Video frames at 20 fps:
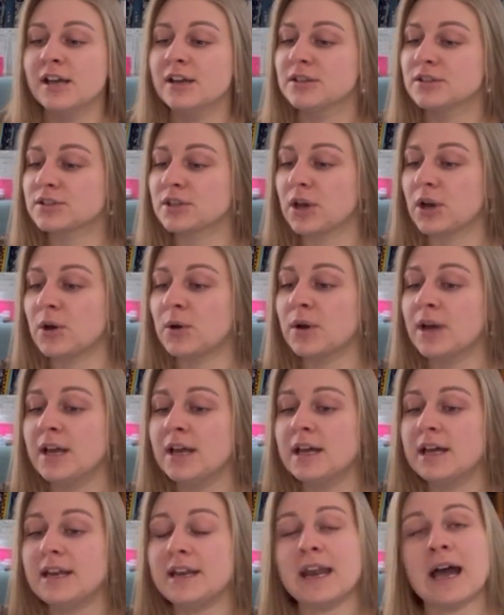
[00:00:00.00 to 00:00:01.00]
So
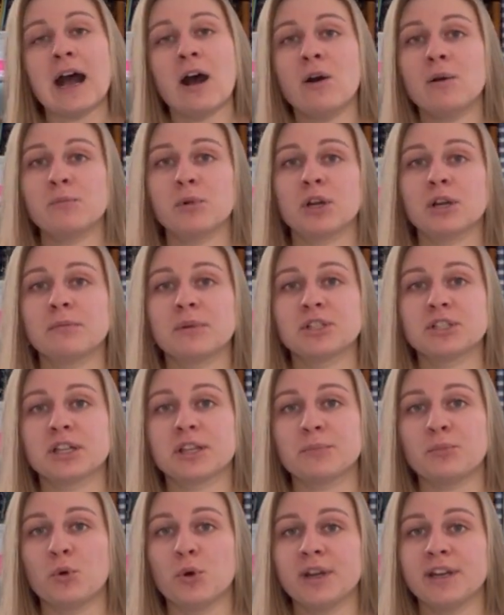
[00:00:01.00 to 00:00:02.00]
now I'm pretty much at the
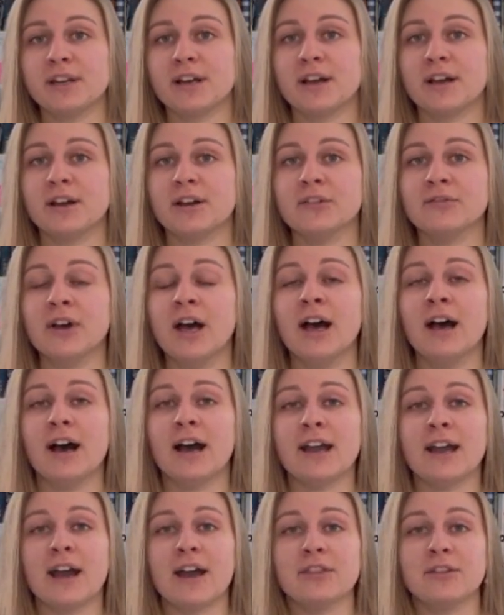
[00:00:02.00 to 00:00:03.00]
point of
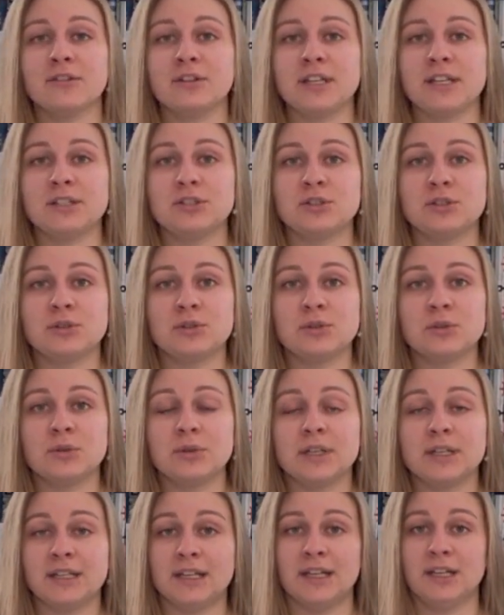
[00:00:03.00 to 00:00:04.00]
I either need to
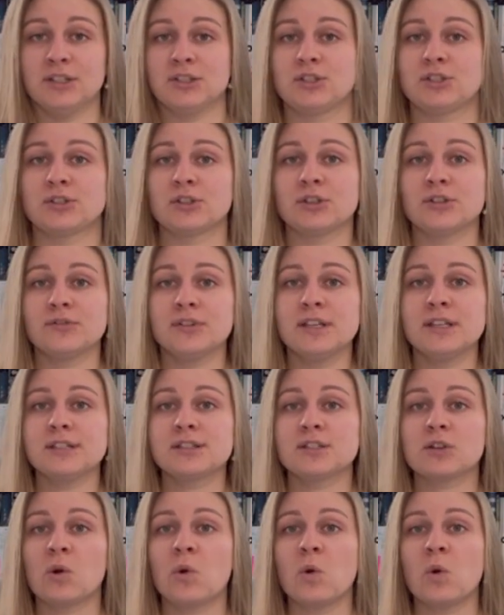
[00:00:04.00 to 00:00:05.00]
get it
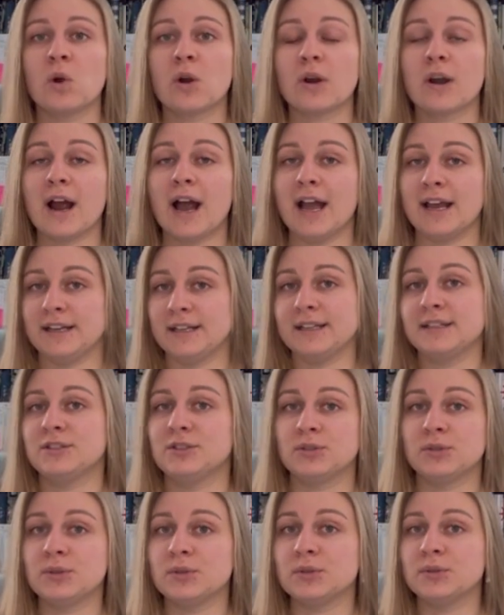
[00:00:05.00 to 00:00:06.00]
serviced or I need
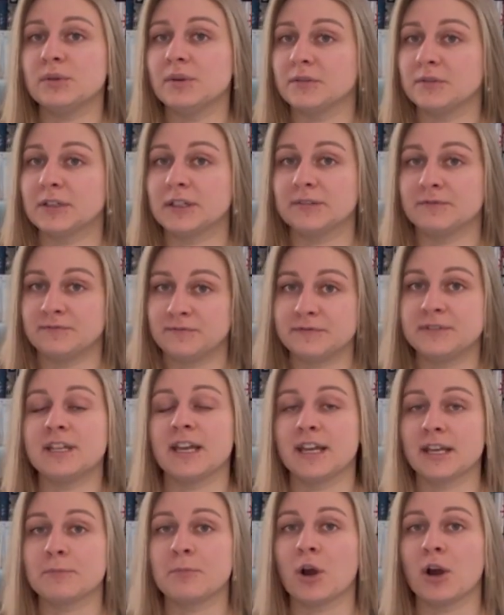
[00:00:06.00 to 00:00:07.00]
to
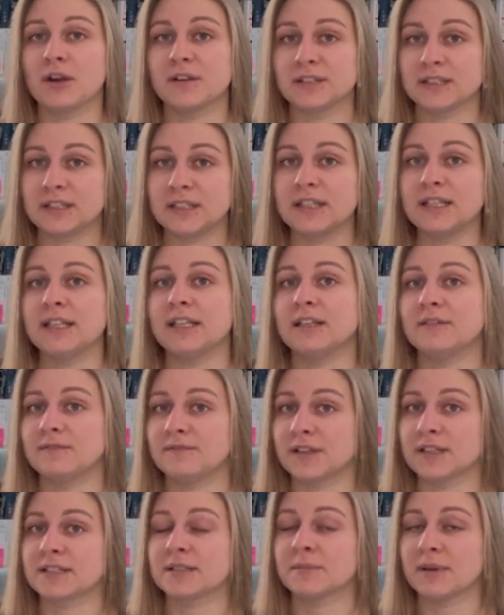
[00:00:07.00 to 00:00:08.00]
take it apart and clean it and
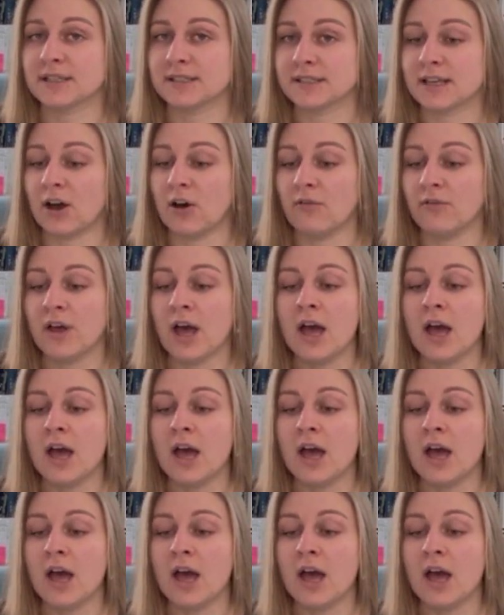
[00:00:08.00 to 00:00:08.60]
fix it myself.